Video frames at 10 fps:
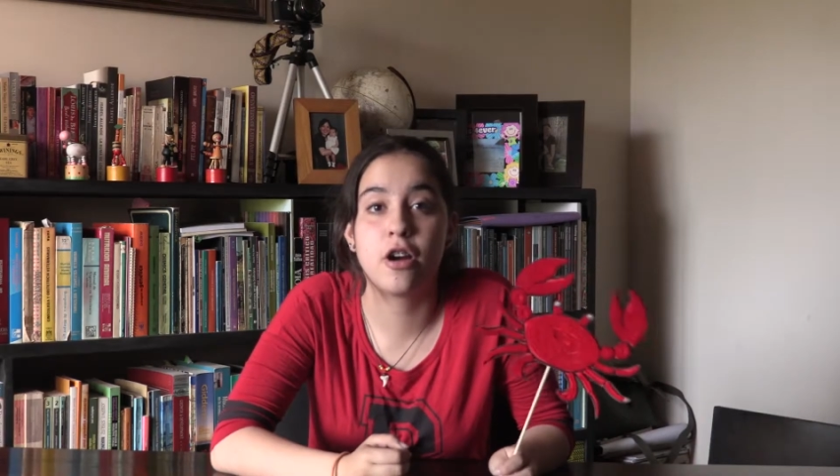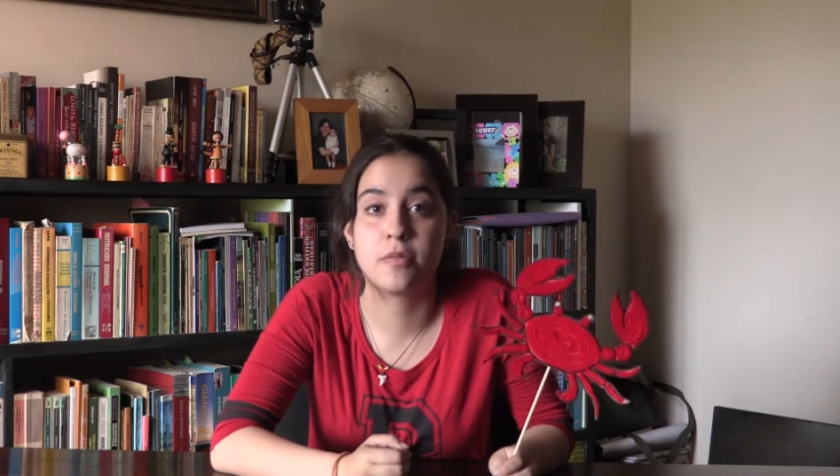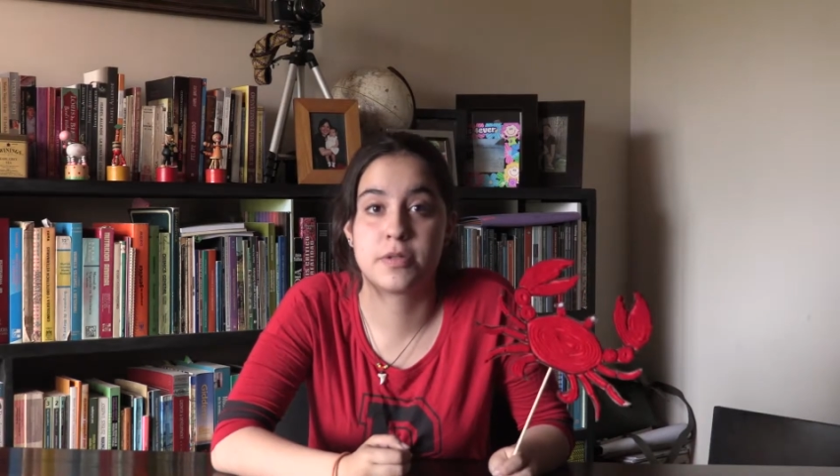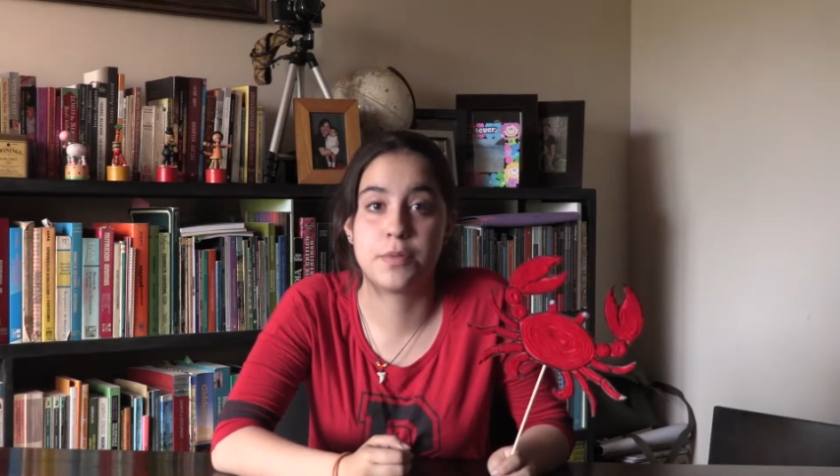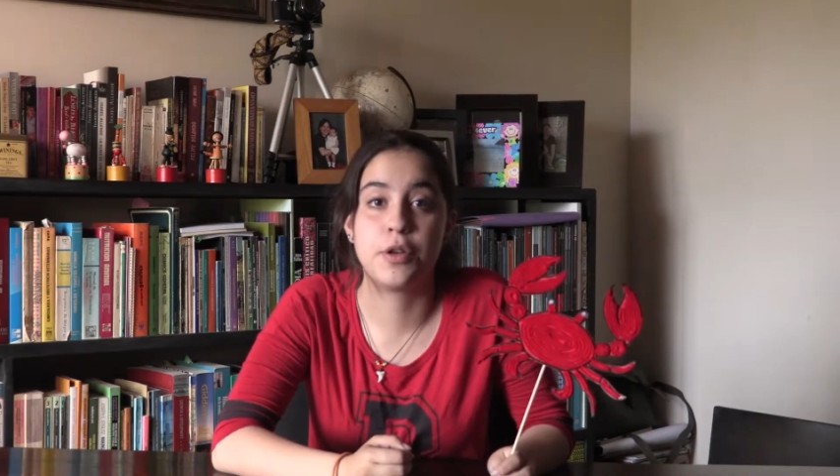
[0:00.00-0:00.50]

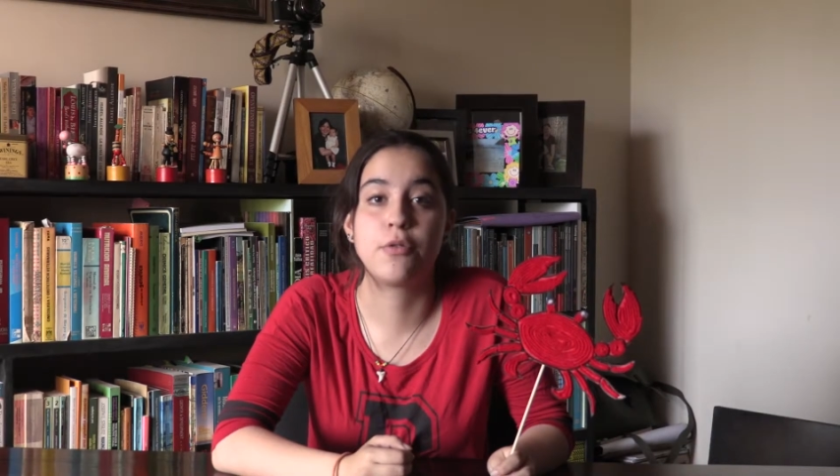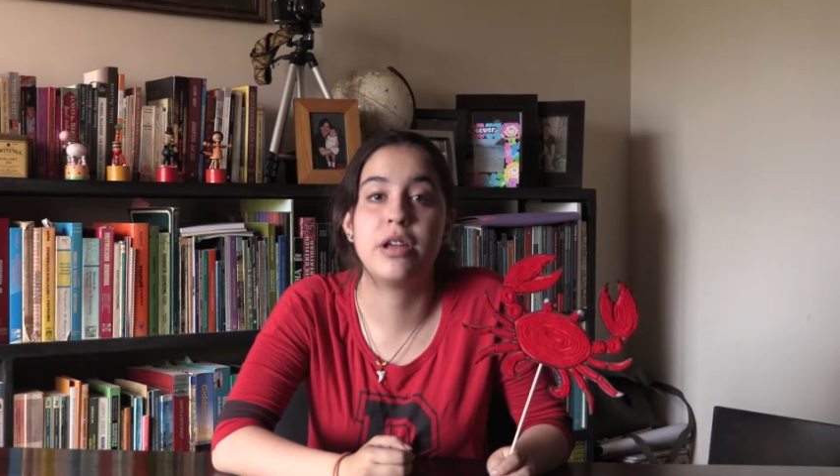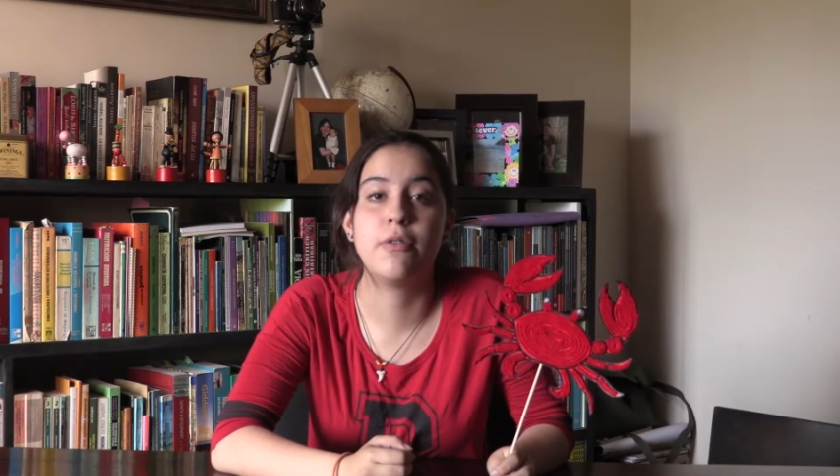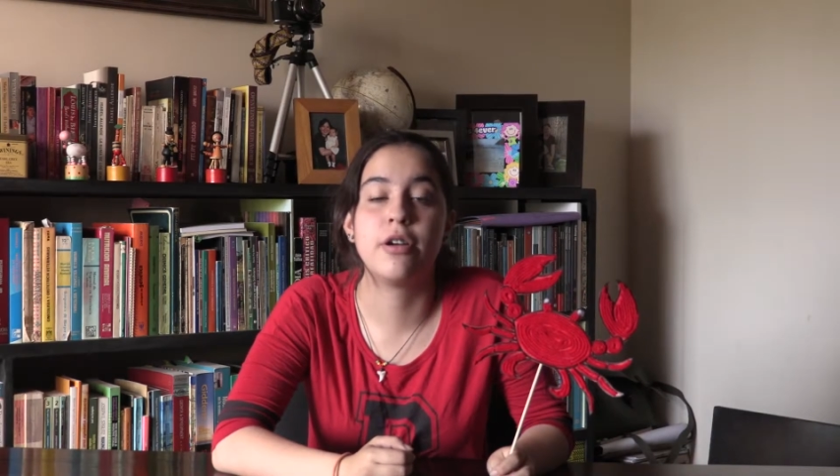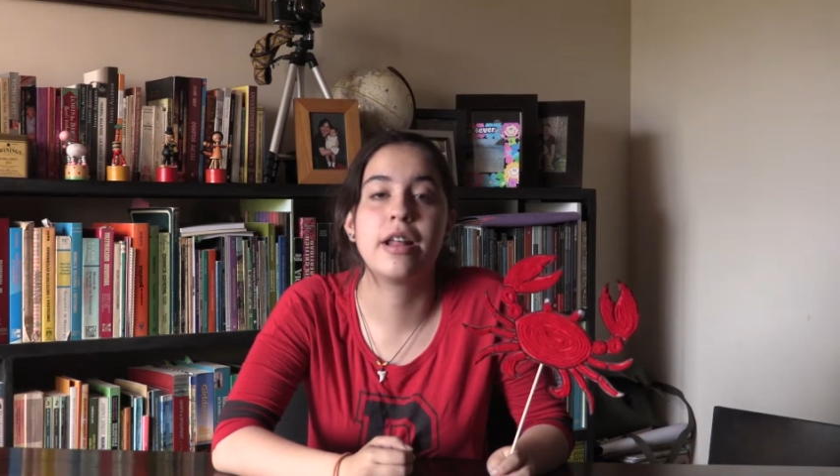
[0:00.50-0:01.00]
comes from the
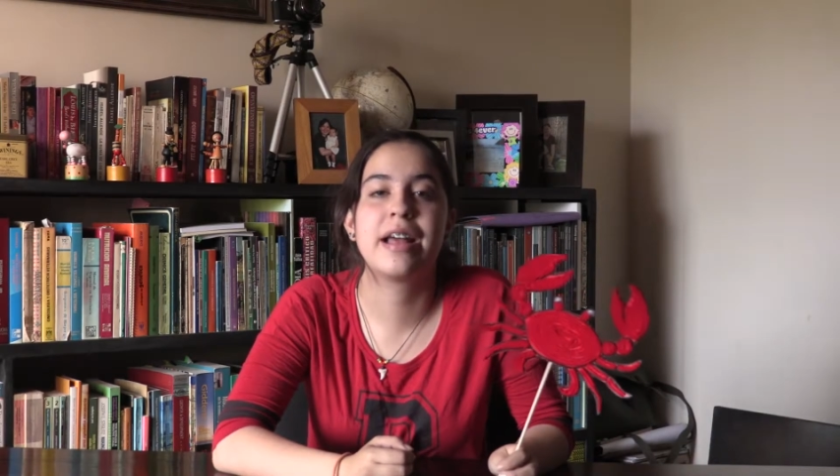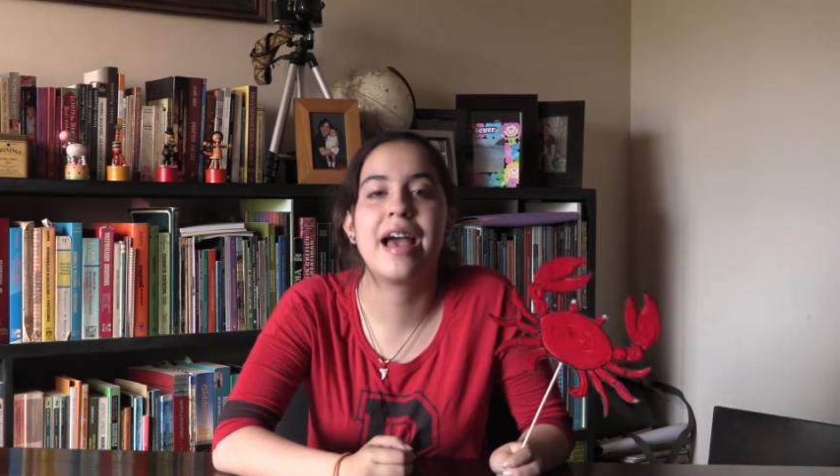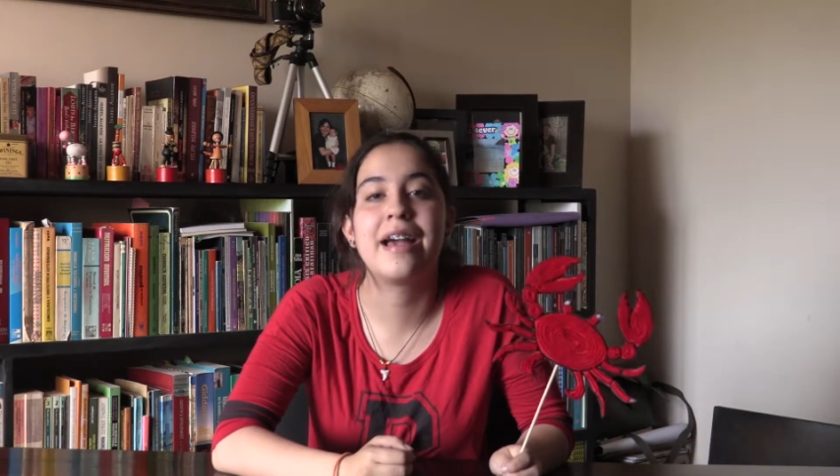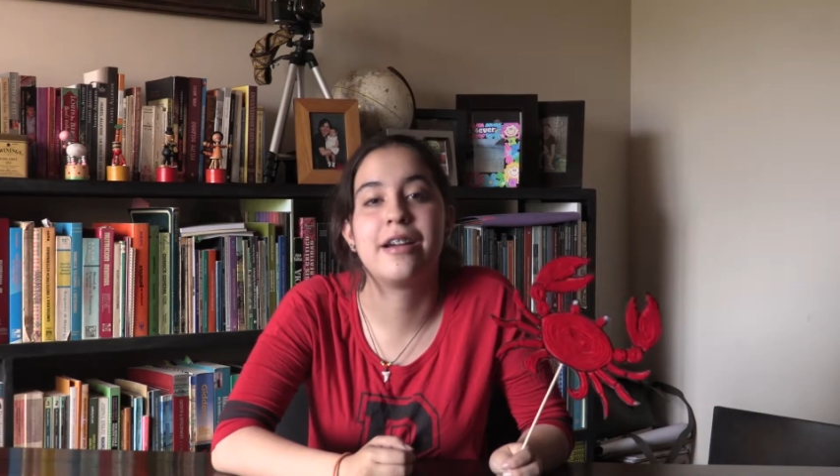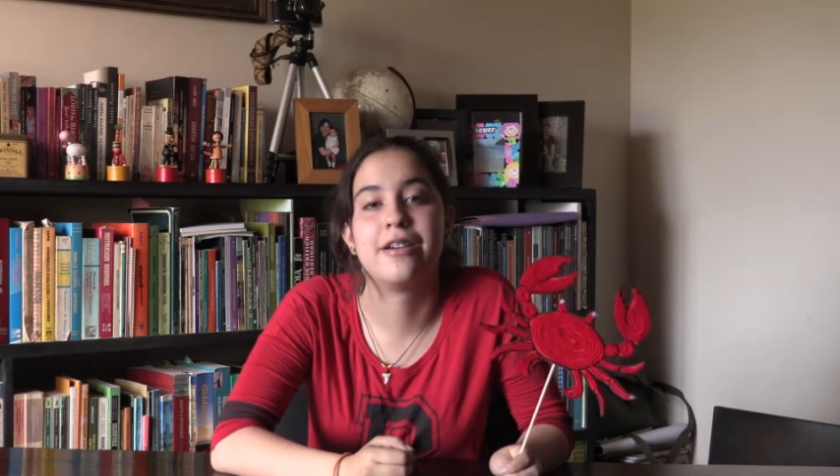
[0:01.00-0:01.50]
Greek word
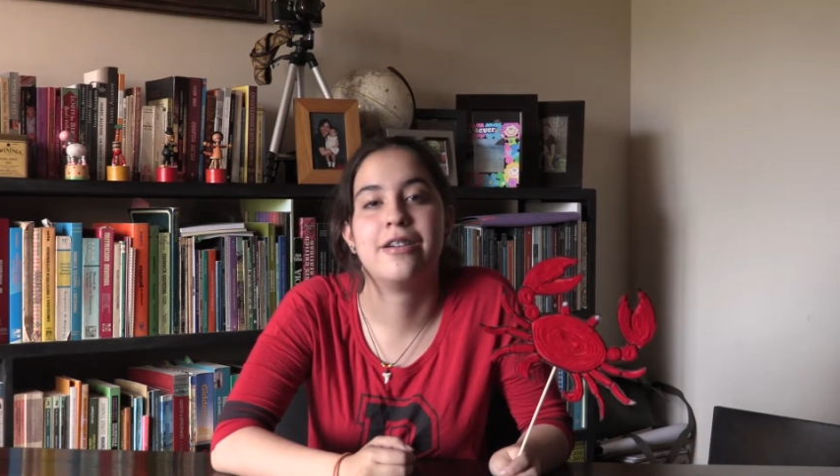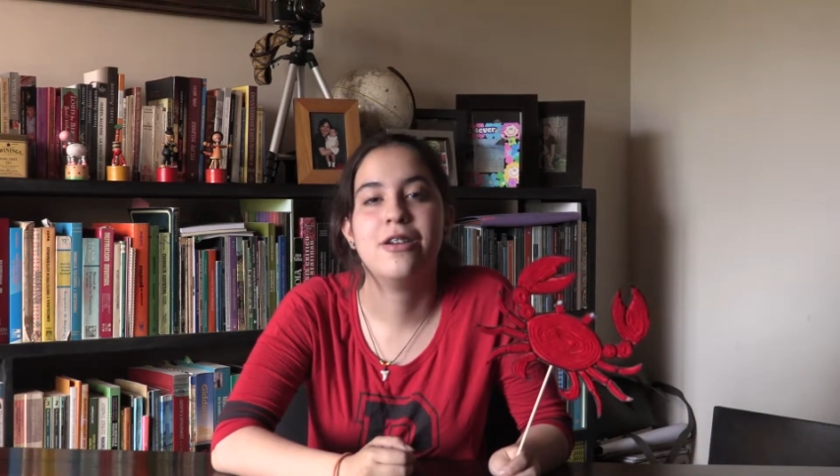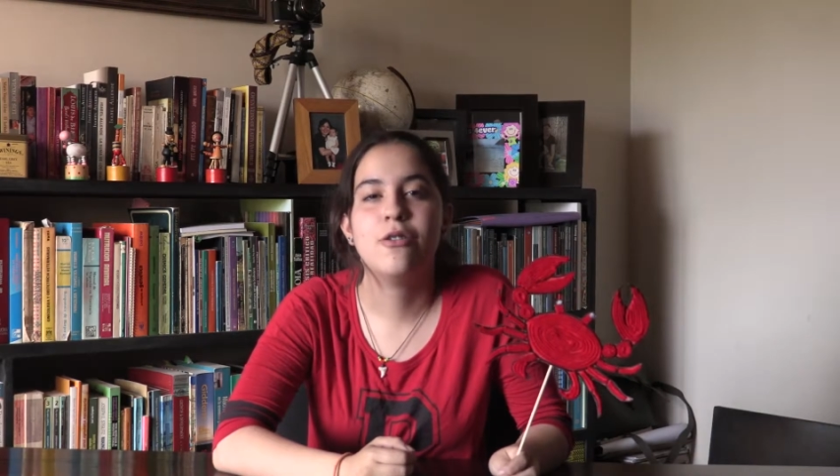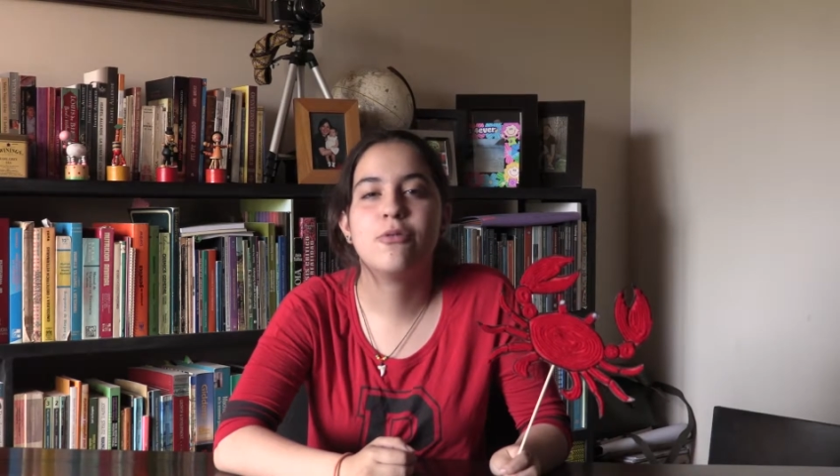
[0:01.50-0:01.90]
kanker,